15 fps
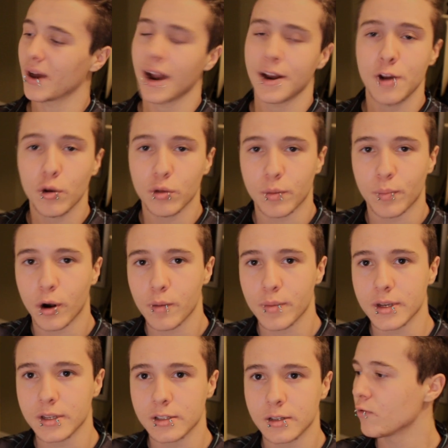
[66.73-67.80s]
But I know the
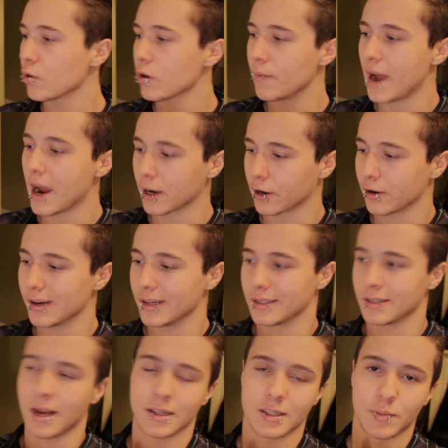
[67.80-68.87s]
purpose for a packer is
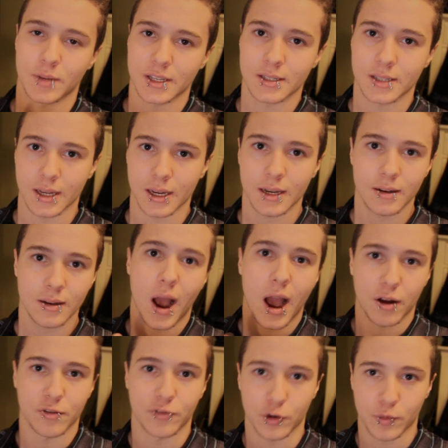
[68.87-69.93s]
not to be seen
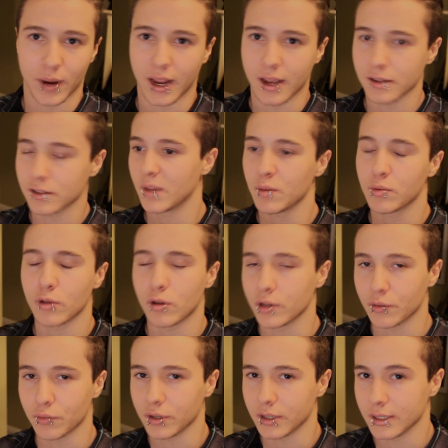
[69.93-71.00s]
out of your pants. People
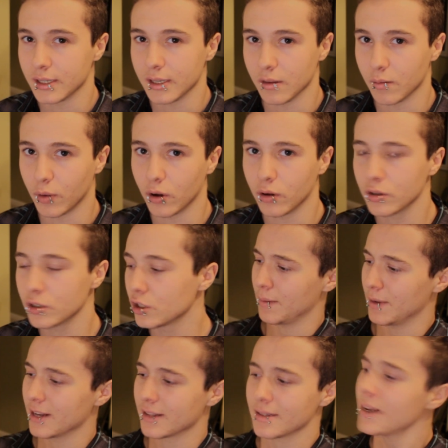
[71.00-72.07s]
only really see the bulge. I
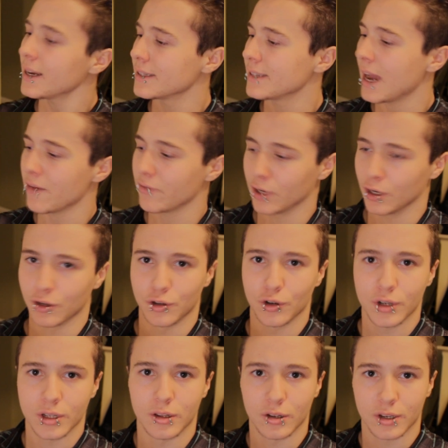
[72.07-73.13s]
mean, it's nice having a
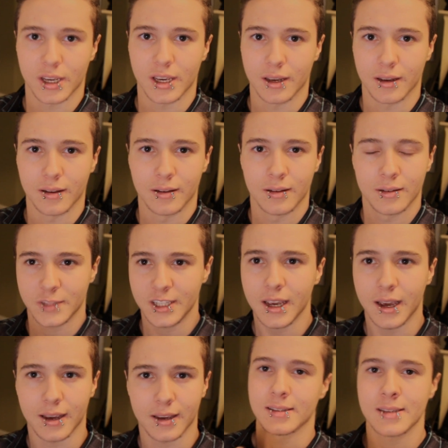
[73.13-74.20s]
good looking
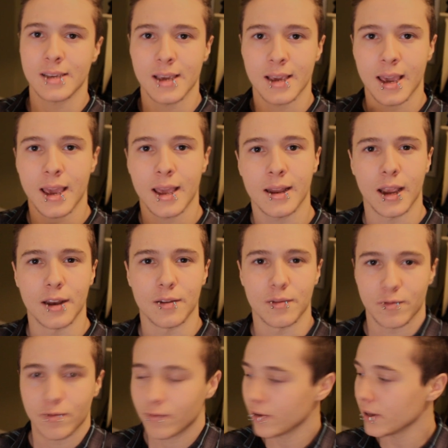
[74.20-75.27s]
dick, seeing it
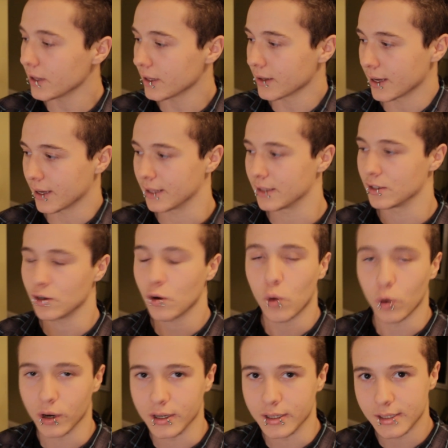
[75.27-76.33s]
and feeling like it's
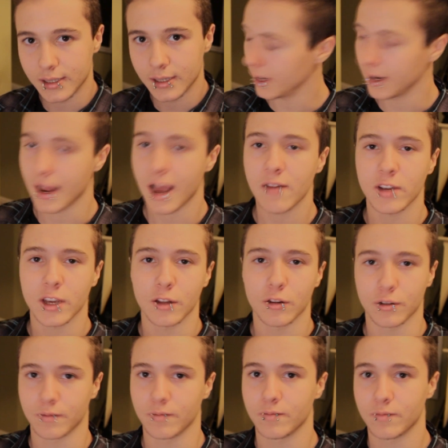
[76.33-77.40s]
yours, and having it
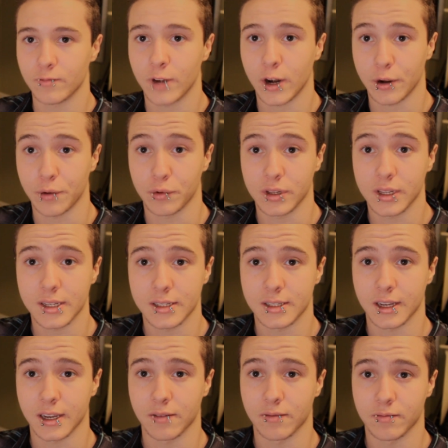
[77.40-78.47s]
look very
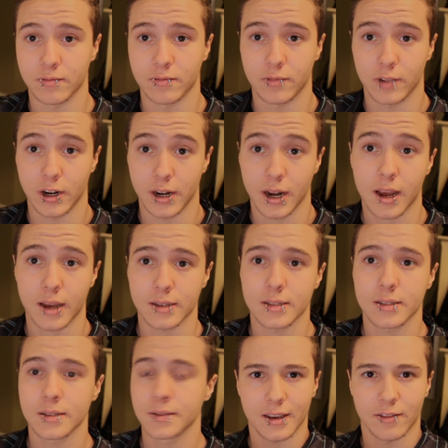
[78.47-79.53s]
realistic and very
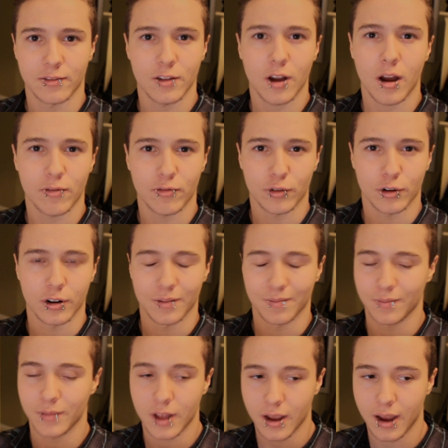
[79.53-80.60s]
nice. If not for
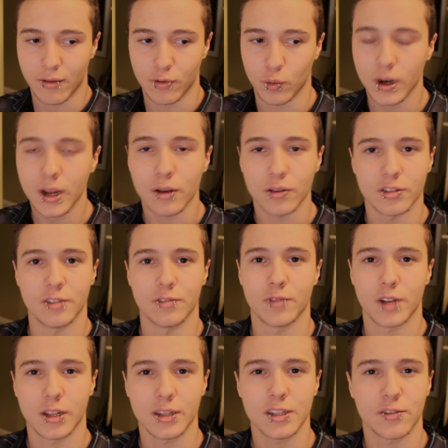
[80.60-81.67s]
everyone else, then
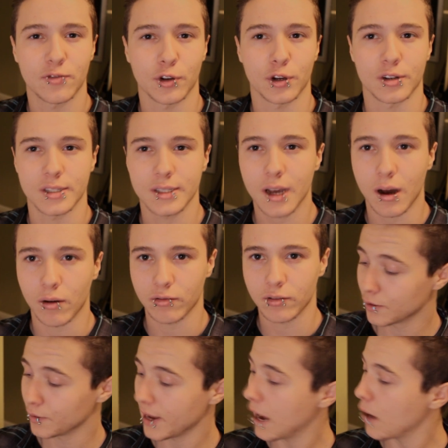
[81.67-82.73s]
at least for yourself.
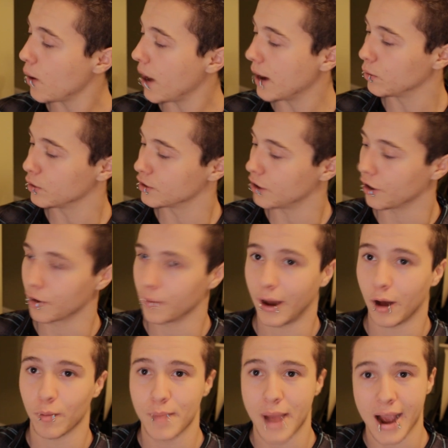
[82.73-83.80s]
So now I will talk
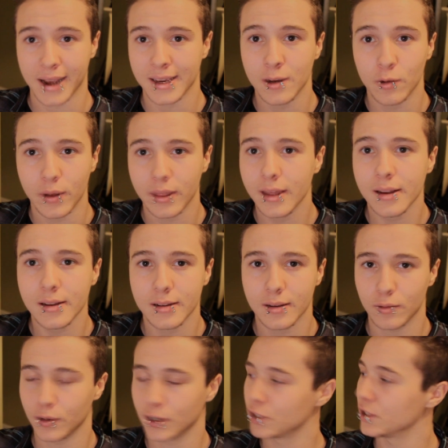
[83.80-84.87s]
about packing with it,
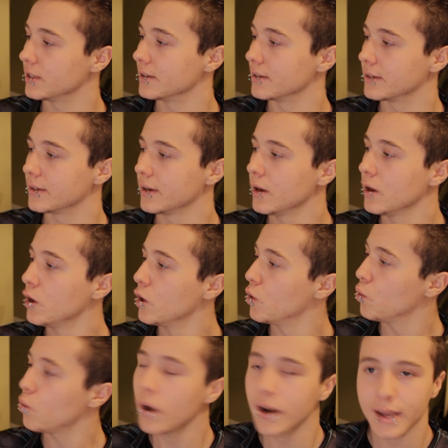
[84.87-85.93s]
which is
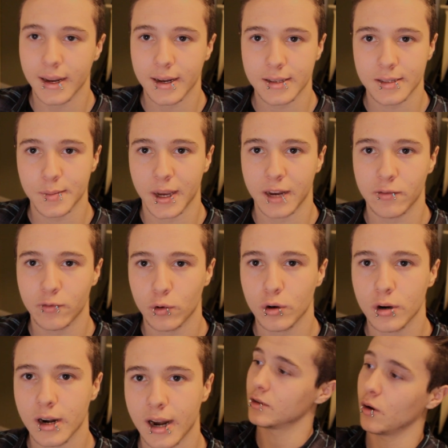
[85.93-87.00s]
what it is made
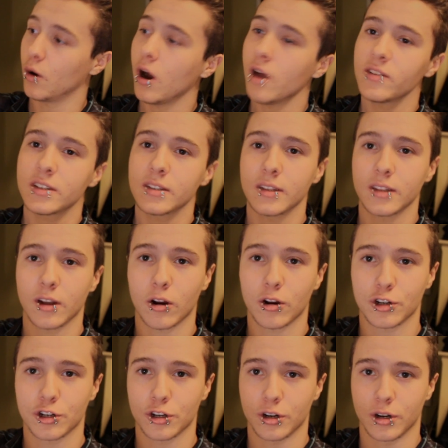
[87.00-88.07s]
for. So obviously the
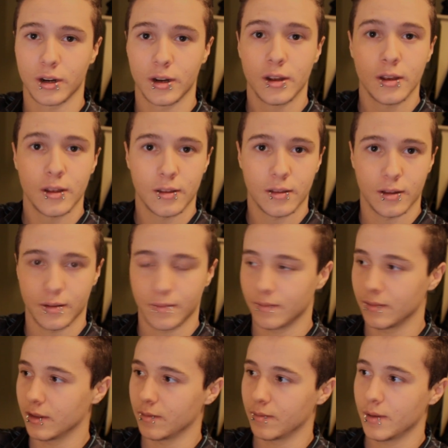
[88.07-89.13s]
Archer,
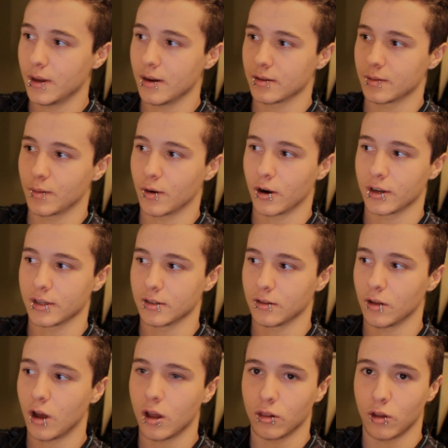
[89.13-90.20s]
the penis part is a
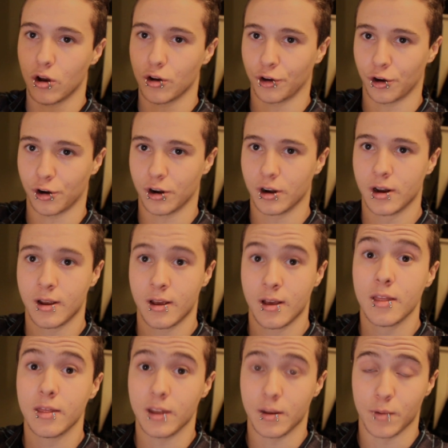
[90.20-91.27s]
lot longer
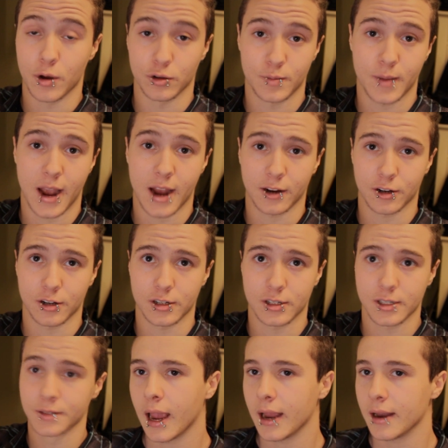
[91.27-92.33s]
than most
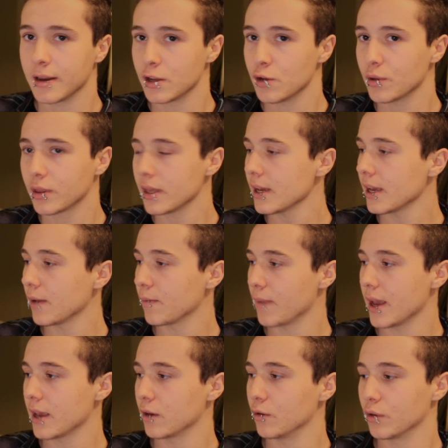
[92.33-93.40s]
packers, and you would think it'd
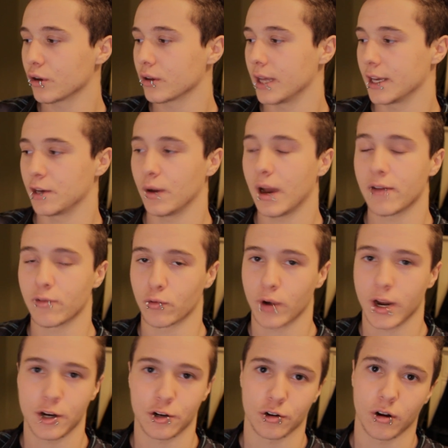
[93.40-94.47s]
make you look like you have a
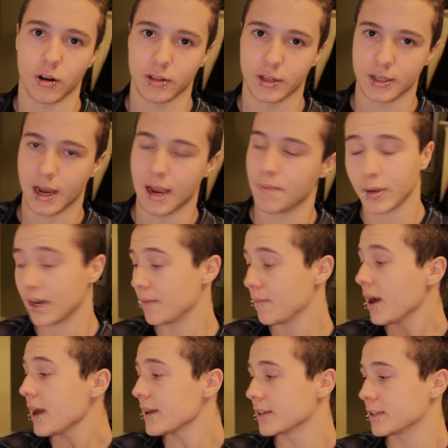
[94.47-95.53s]
razor all the time, but in
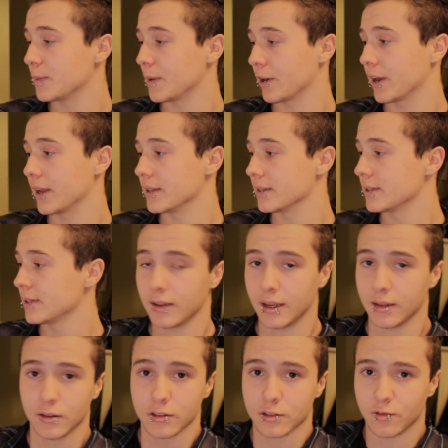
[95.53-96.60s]
my experience
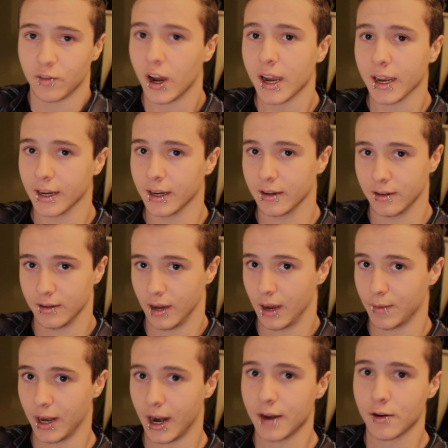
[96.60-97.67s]
it looks fine. I
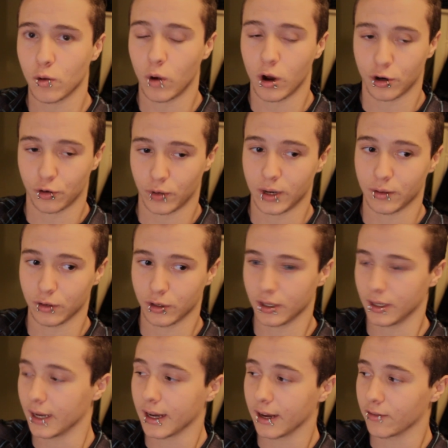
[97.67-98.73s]
mean, I don't walk around
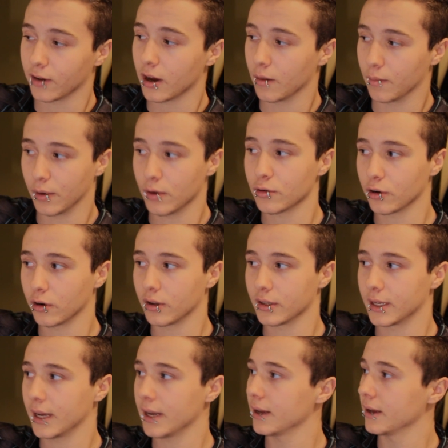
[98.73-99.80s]
looking like I've got a boner all
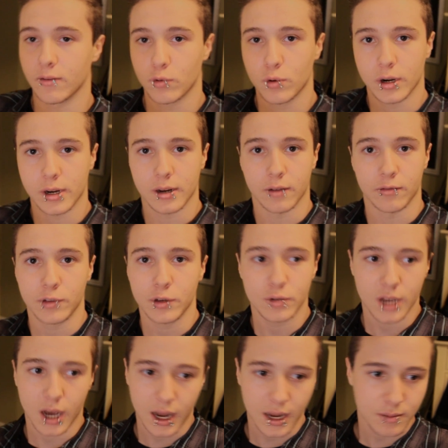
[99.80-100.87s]
day. I've wore it a few
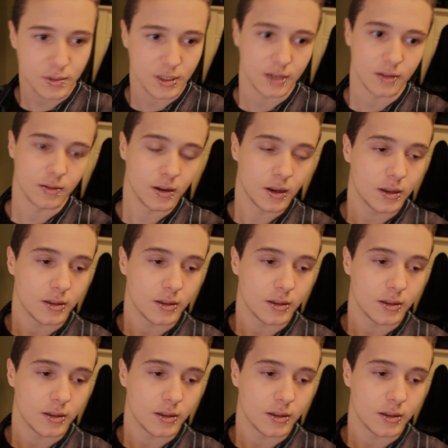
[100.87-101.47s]
times in